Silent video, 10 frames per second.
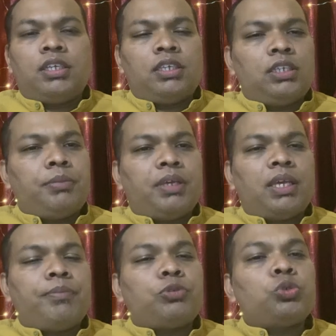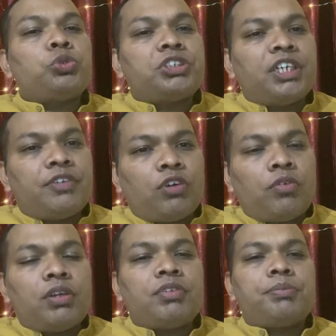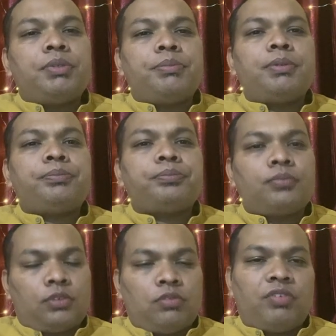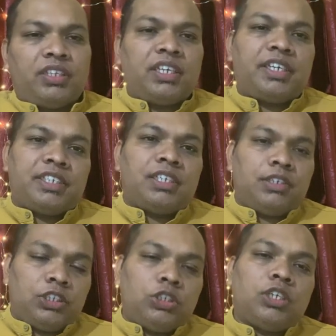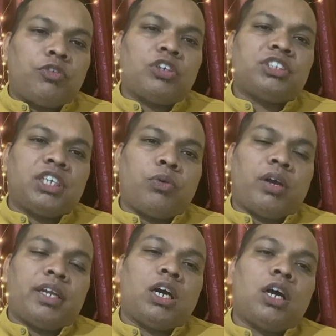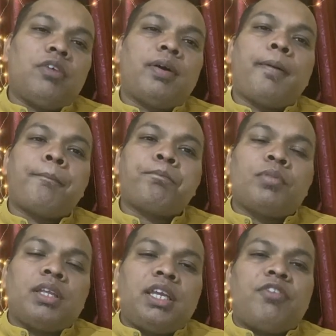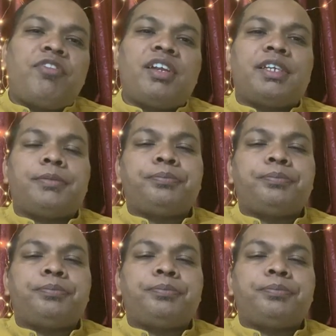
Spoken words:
He became too straightforward with people, whether it was required. However, he felt